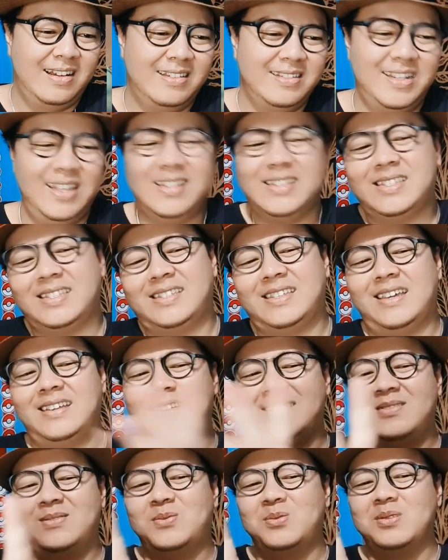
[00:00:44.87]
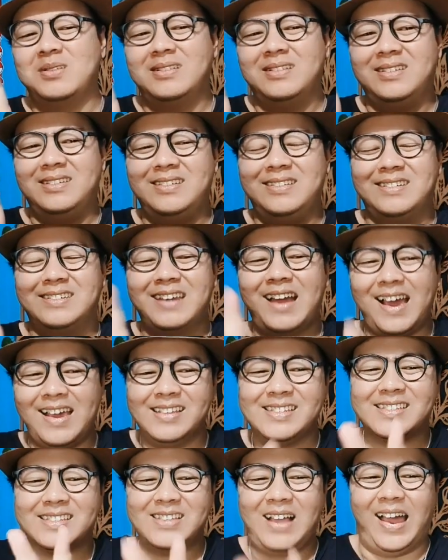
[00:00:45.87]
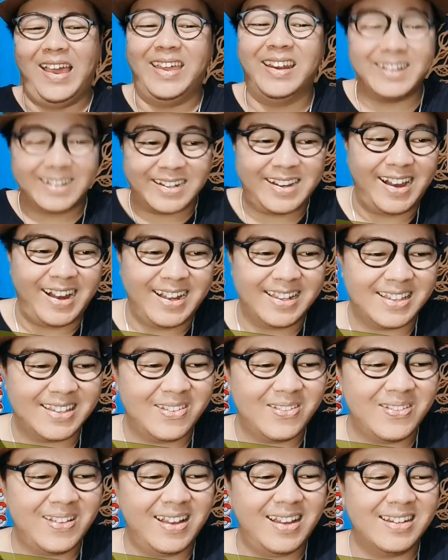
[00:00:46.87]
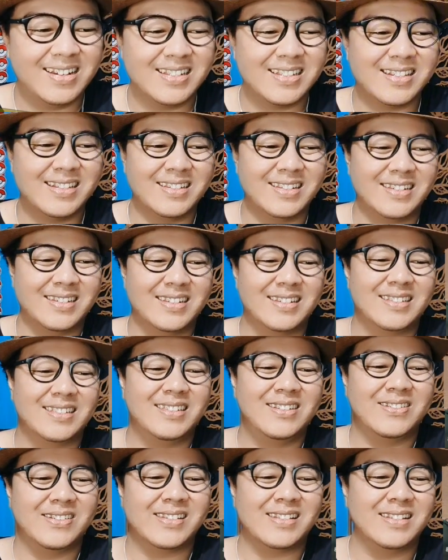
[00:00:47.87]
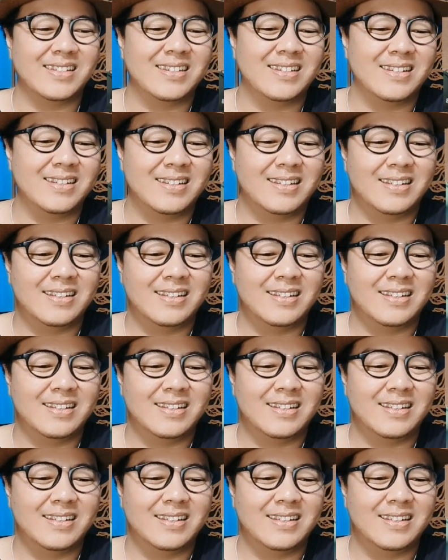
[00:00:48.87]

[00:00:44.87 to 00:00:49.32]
That's kinda really nice haircut, honestly. Seriously.